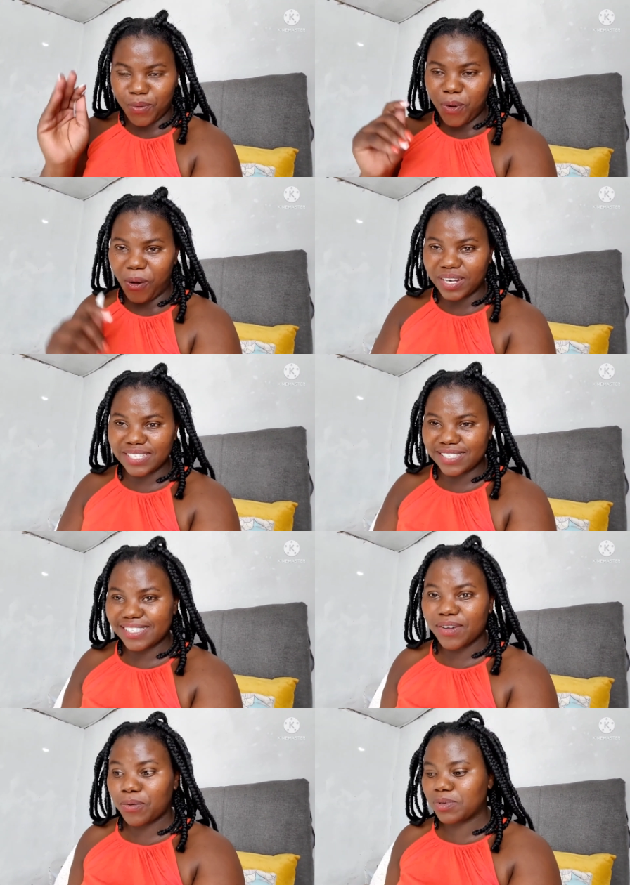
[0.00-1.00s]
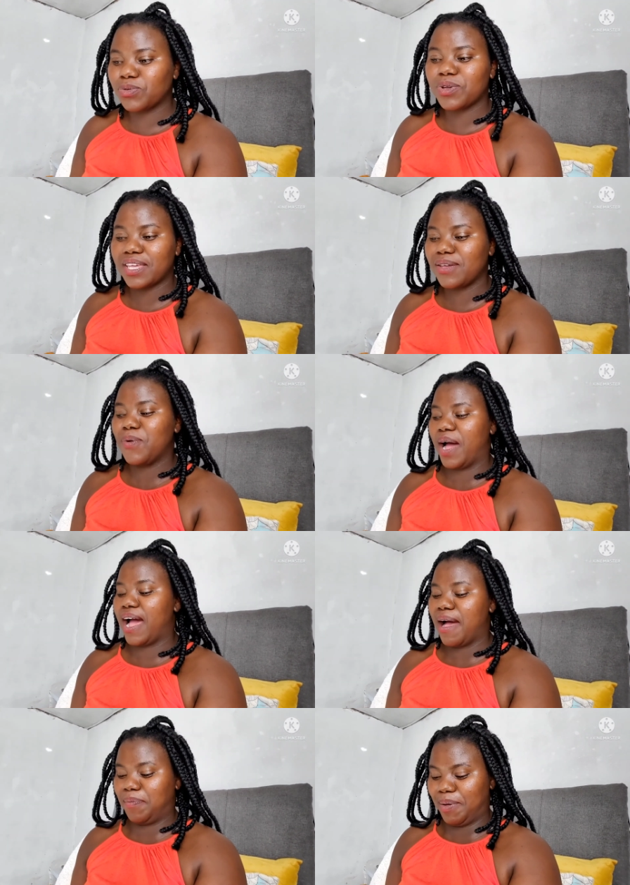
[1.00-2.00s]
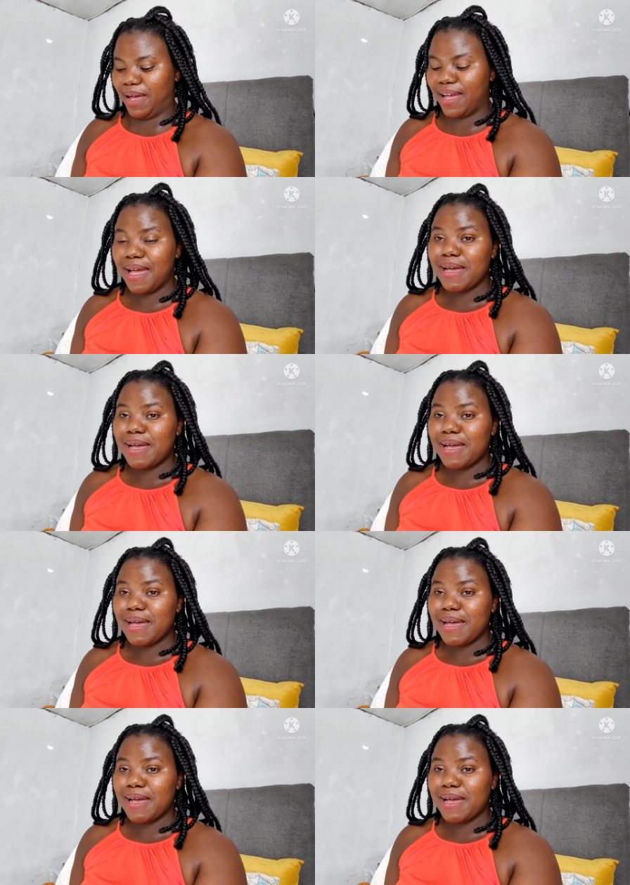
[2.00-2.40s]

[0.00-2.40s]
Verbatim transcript: no cornice. Kuso kiwa up.